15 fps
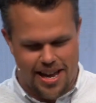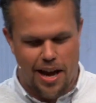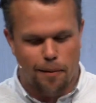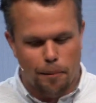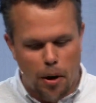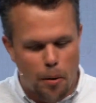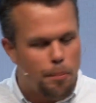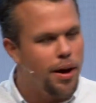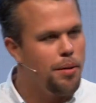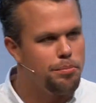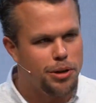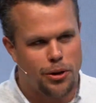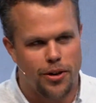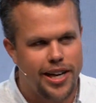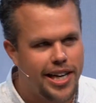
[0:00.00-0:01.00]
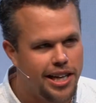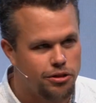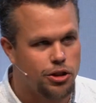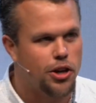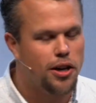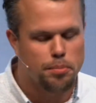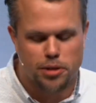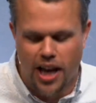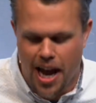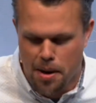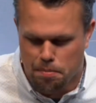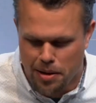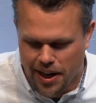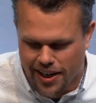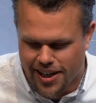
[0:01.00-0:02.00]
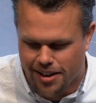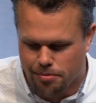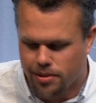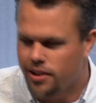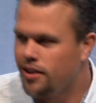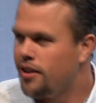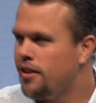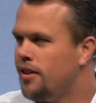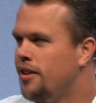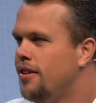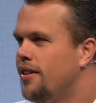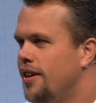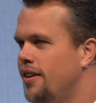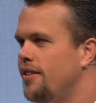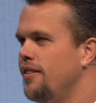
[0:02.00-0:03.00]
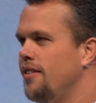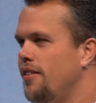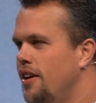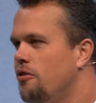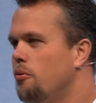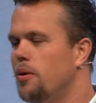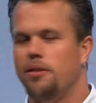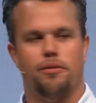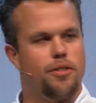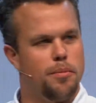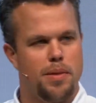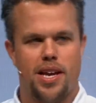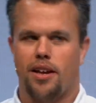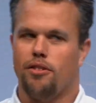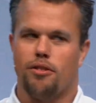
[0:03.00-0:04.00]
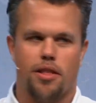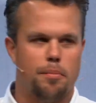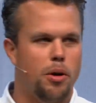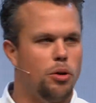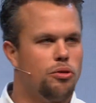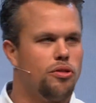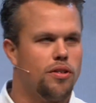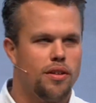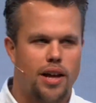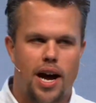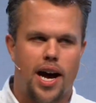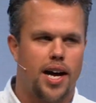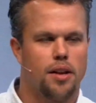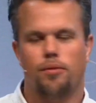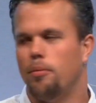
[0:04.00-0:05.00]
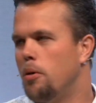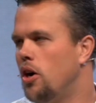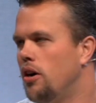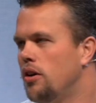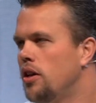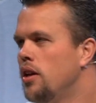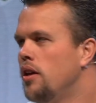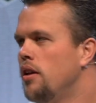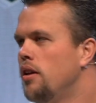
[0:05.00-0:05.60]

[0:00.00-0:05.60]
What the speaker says: elbow bump greetings, curbside pickup. And this one to me is the most odd of them all.